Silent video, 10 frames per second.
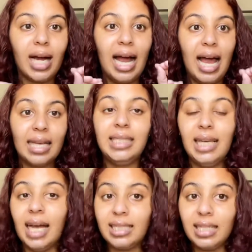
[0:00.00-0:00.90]
I actually
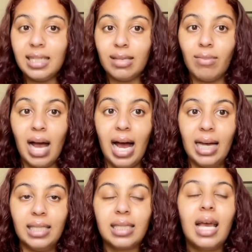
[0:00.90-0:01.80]
had tears in my
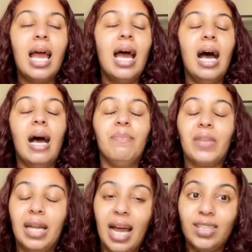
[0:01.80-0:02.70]
eyes,
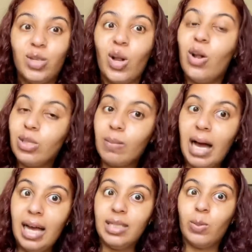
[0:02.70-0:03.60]
and I had to close my
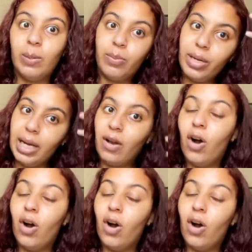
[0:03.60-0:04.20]
eyes when putting